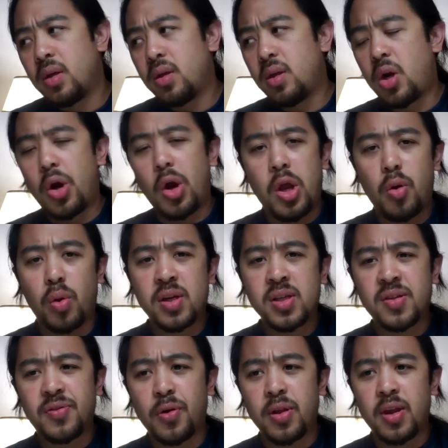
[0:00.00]
you know, it
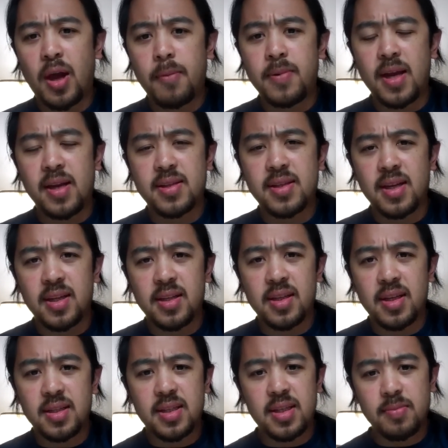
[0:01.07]
works for the updates, and it,
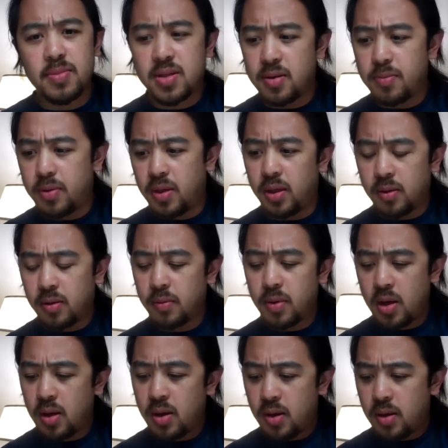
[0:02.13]
it seems to be
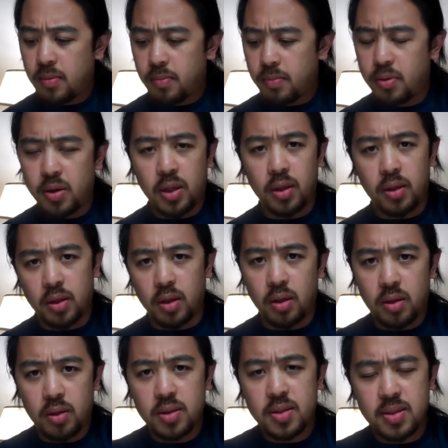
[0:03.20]
pretty
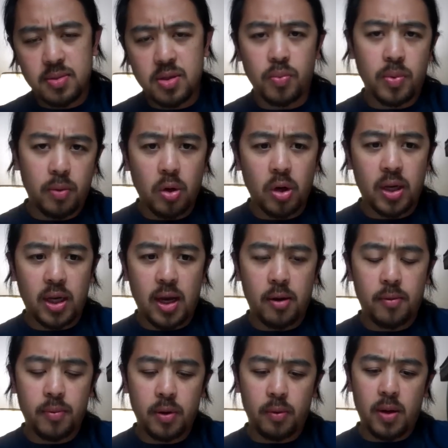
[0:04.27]
good. It seems to be working
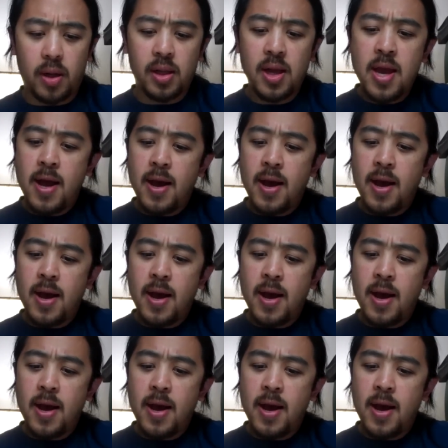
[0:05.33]
out pretty well.